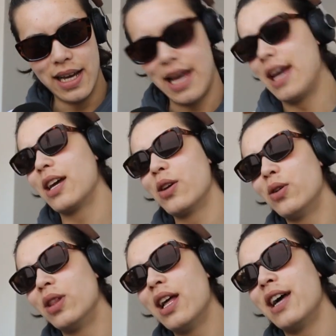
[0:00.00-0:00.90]
I ain't
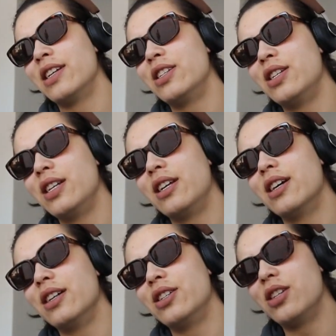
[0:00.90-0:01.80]
gonna lie, she
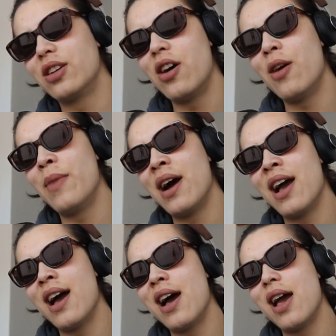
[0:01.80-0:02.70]
caught
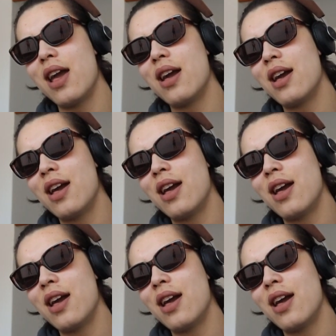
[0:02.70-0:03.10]
my eye.